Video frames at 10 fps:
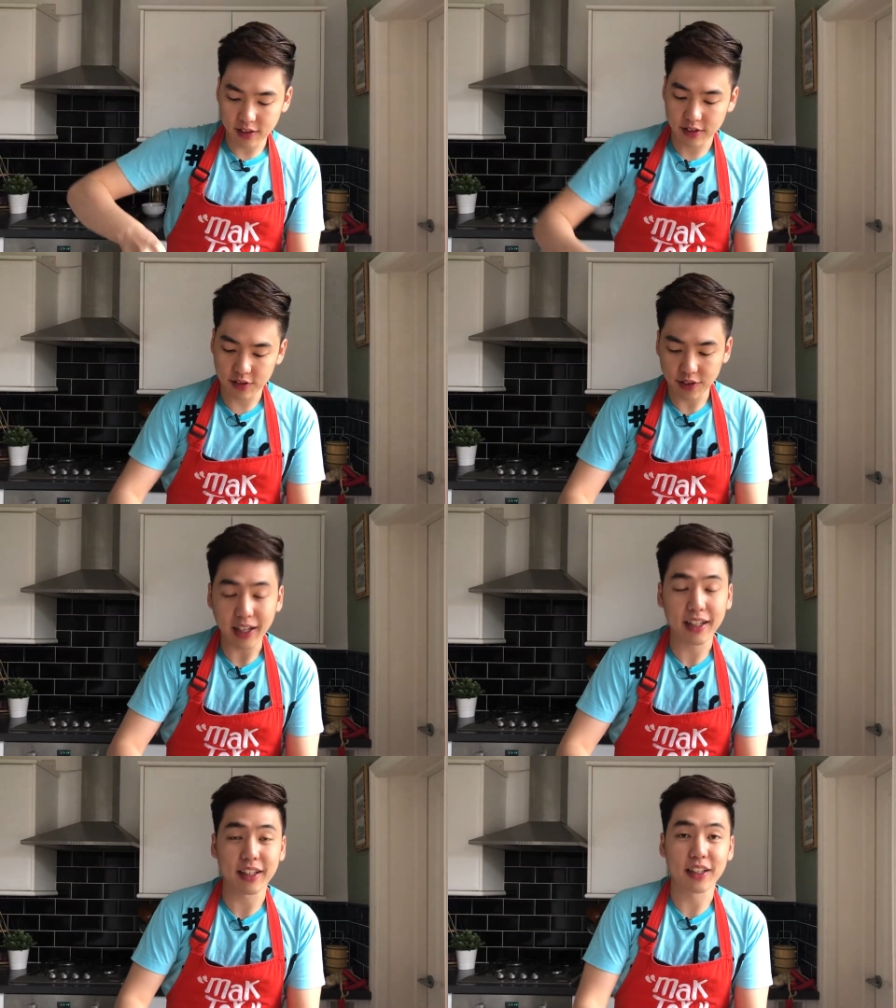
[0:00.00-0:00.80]
so that
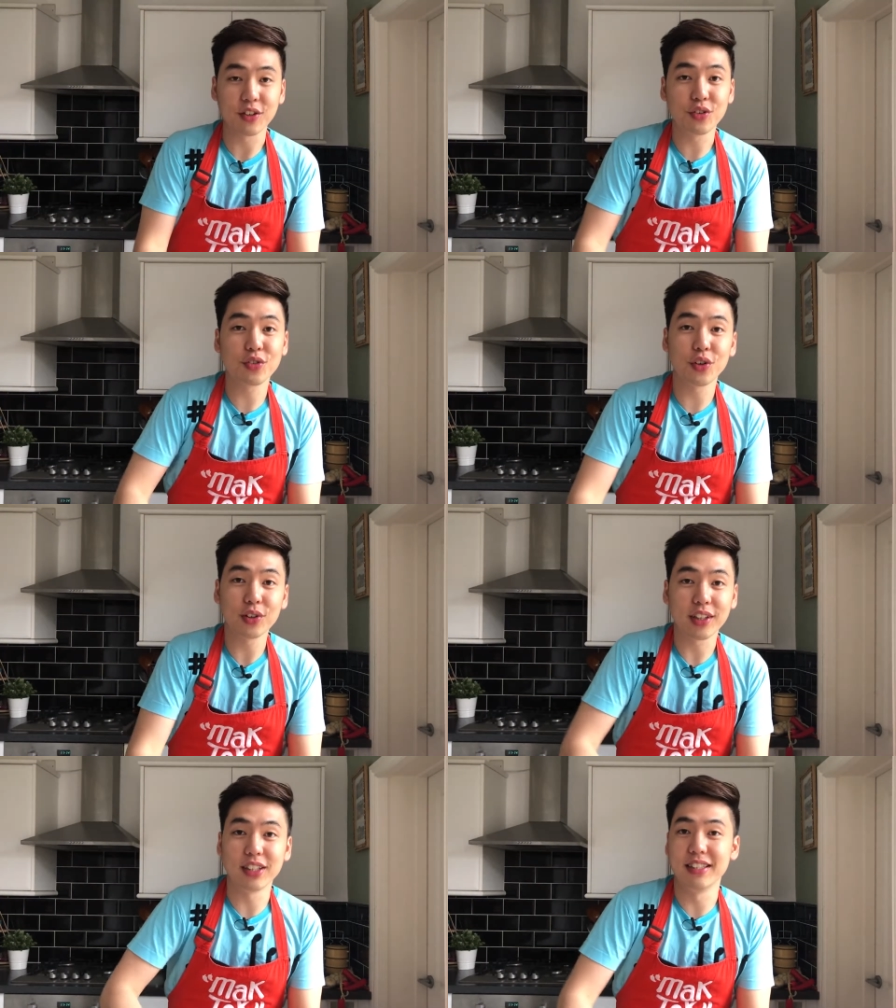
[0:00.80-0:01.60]
I can control
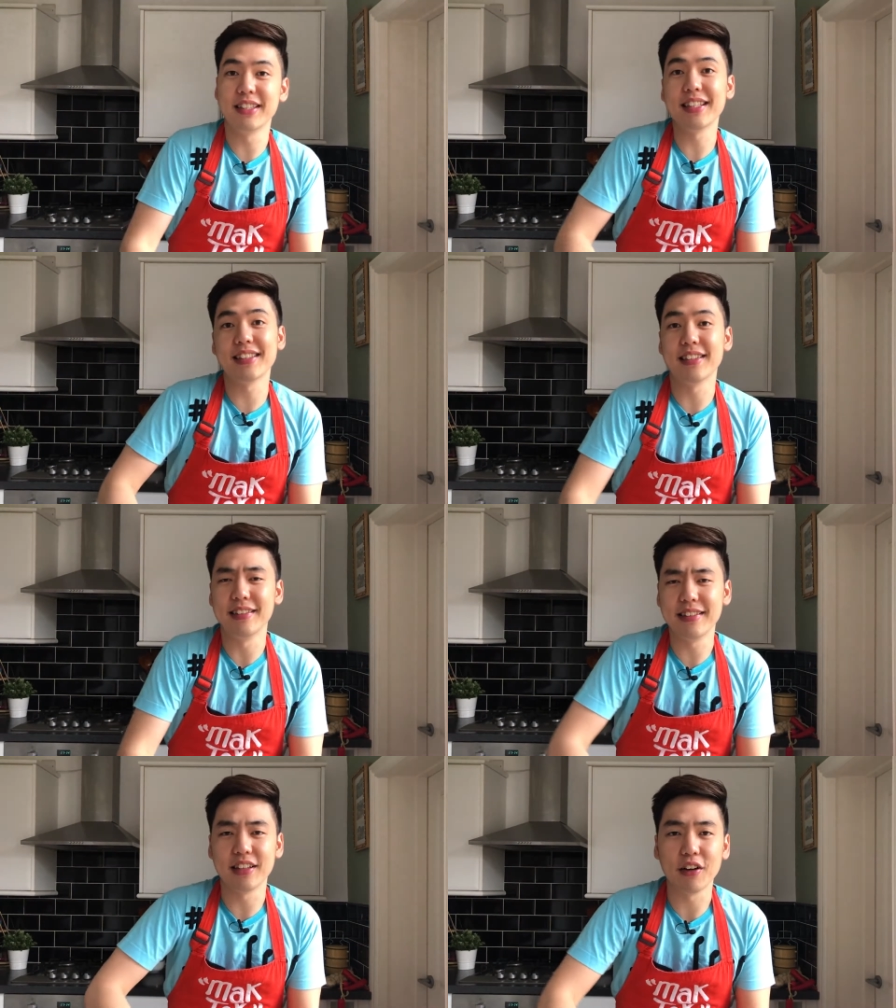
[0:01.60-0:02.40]
the
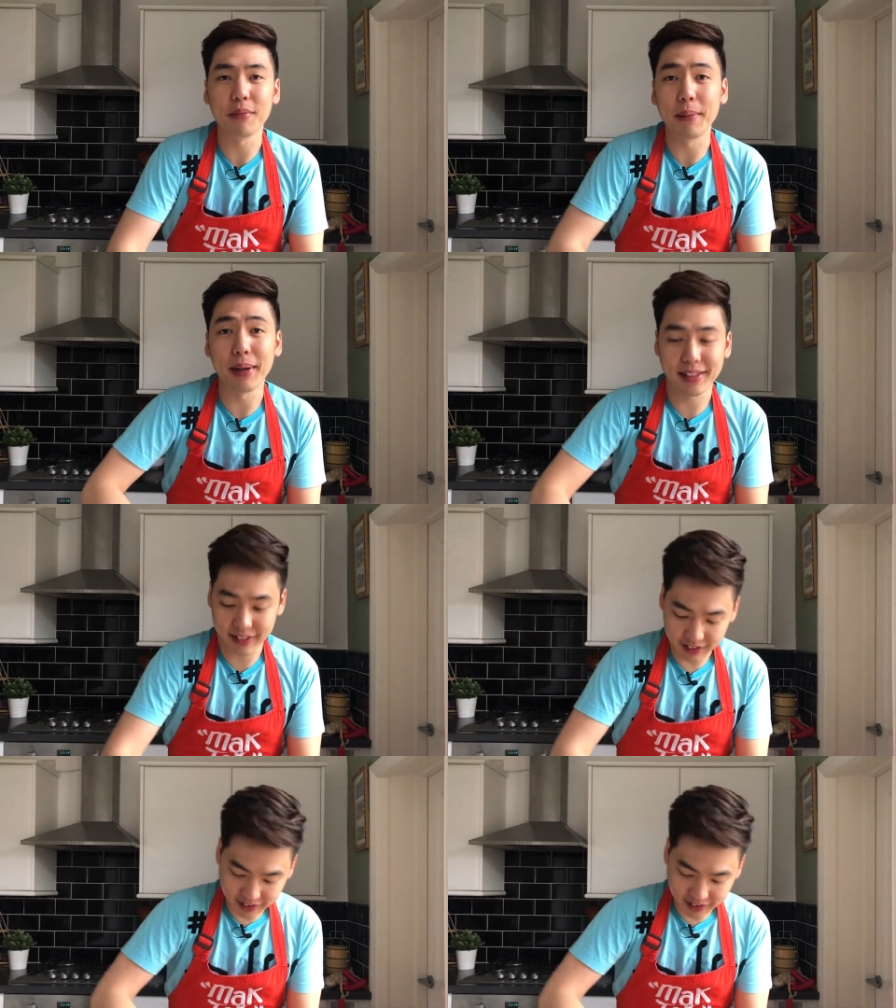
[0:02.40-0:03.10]
consistency of my batter.